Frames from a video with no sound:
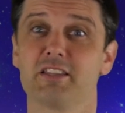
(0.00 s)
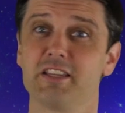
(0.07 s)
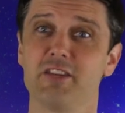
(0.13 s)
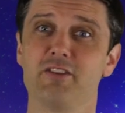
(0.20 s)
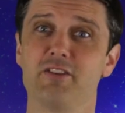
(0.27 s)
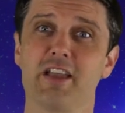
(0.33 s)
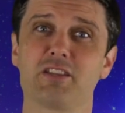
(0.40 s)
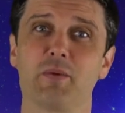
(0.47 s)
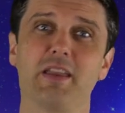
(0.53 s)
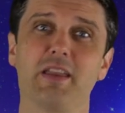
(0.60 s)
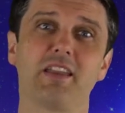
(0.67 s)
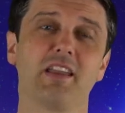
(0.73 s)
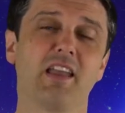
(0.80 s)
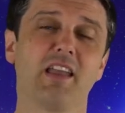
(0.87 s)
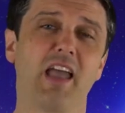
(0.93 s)
See you next
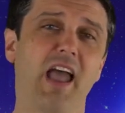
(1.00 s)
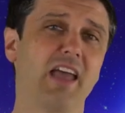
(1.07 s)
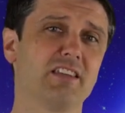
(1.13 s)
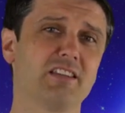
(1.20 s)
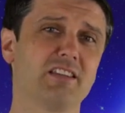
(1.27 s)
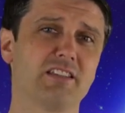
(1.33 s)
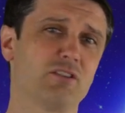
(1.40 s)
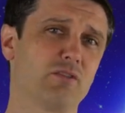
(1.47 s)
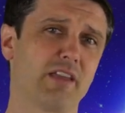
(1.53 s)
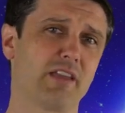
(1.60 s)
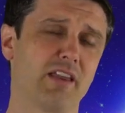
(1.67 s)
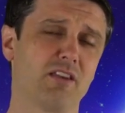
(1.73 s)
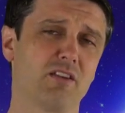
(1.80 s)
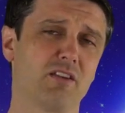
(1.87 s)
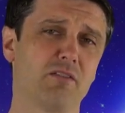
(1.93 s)
week, and until
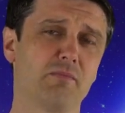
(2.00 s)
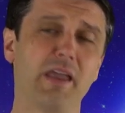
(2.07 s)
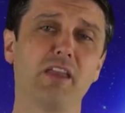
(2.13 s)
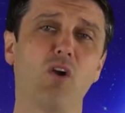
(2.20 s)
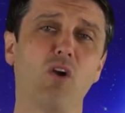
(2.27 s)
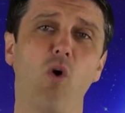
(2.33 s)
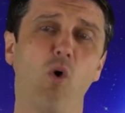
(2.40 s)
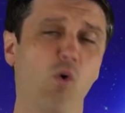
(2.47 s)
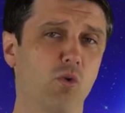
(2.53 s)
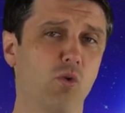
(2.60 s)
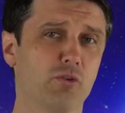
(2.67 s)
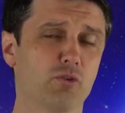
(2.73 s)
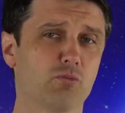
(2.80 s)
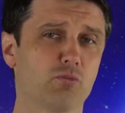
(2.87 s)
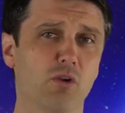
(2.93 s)
then, may
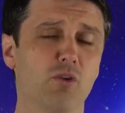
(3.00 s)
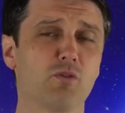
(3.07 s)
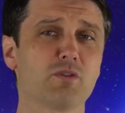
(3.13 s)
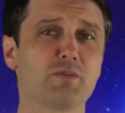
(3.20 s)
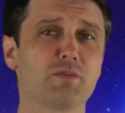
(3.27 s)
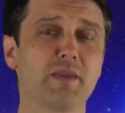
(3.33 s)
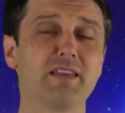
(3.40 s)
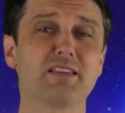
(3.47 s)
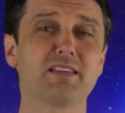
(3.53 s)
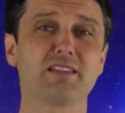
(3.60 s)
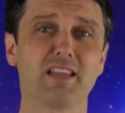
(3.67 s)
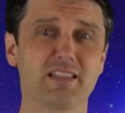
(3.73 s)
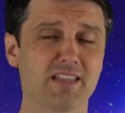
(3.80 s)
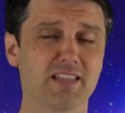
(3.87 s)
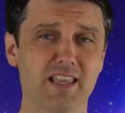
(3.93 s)
all your rolls be
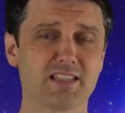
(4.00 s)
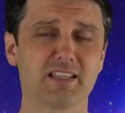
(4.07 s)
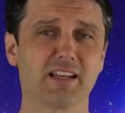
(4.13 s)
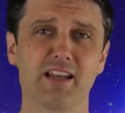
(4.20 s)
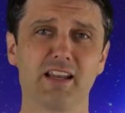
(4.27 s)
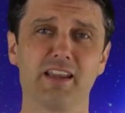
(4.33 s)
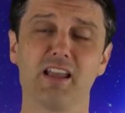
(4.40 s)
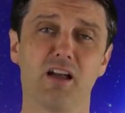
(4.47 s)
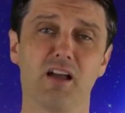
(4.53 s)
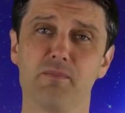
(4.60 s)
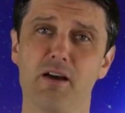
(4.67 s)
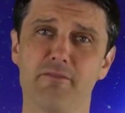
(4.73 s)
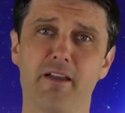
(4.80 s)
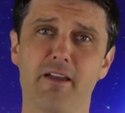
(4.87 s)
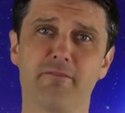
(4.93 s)
statistically above